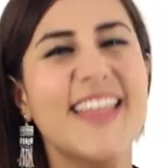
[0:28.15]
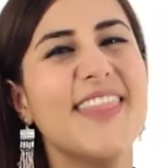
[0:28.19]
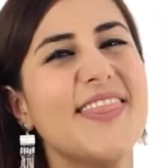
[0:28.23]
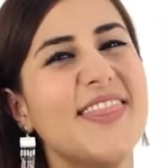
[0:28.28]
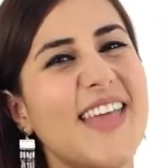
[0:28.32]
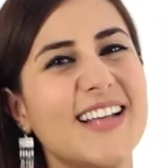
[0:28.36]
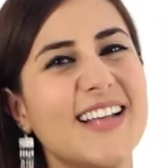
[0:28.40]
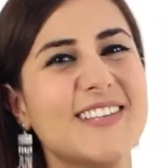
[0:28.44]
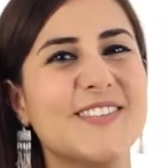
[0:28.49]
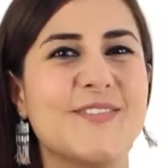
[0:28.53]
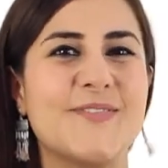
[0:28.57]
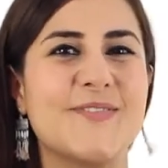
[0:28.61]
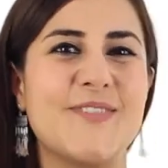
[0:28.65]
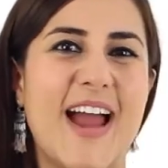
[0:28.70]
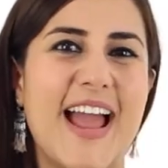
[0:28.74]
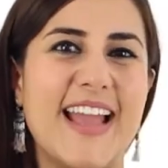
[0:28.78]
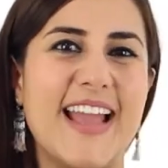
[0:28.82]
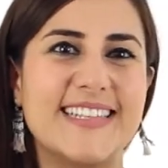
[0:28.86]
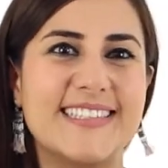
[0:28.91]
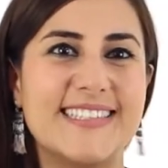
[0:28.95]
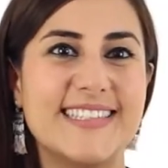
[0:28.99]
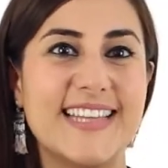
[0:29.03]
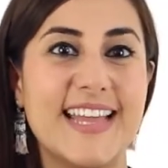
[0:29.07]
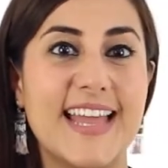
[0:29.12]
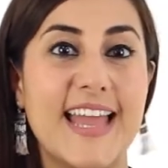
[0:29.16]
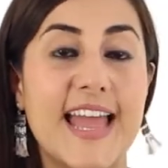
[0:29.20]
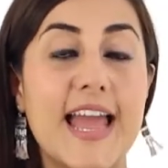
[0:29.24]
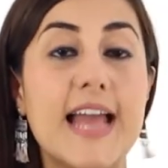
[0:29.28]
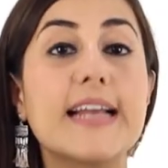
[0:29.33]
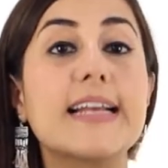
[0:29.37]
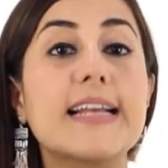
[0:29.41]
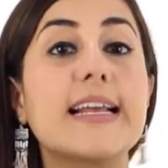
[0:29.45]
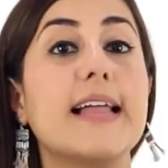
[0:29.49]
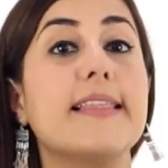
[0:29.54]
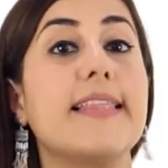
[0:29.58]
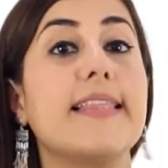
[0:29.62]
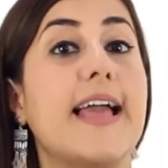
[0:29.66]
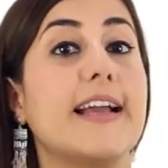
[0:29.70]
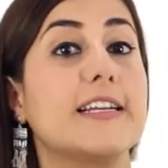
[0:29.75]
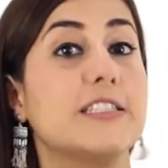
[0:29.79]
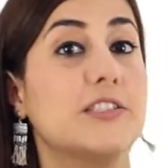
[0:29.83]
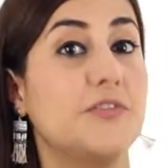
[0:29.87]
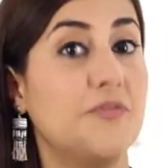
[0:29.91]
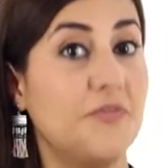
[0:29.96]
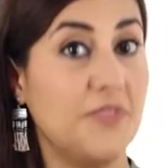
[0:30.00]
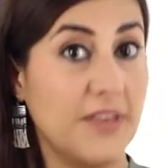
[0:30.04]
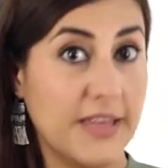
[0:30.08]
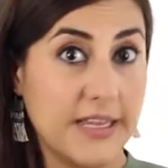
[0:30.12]
That's right,
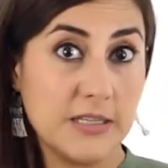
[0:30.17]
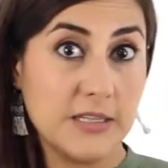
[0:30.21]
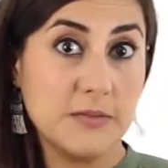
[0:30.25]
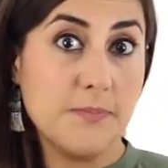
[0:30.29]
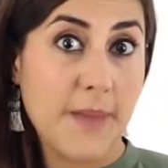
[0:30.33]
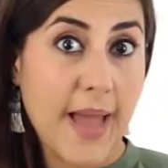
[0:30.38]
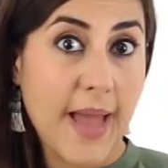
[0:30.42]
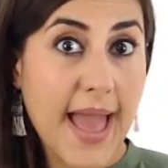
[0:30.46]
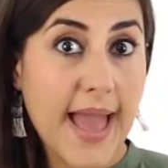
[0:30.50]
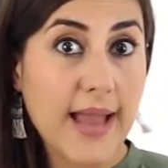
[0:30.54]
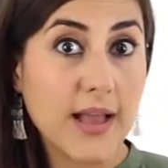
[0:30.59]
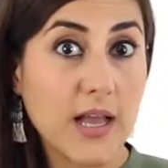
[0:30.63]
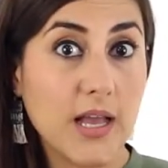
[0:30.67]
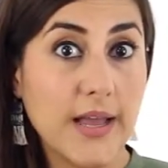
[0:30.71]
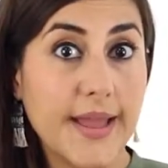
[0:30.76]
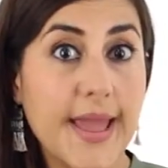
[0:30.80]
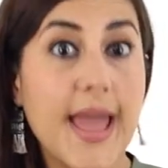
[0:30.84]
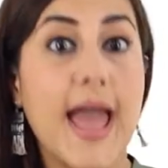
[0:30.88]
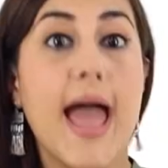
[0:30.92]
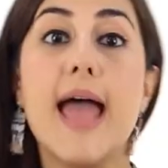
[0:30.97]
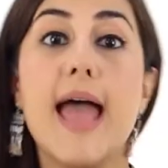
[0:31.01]
collect feedback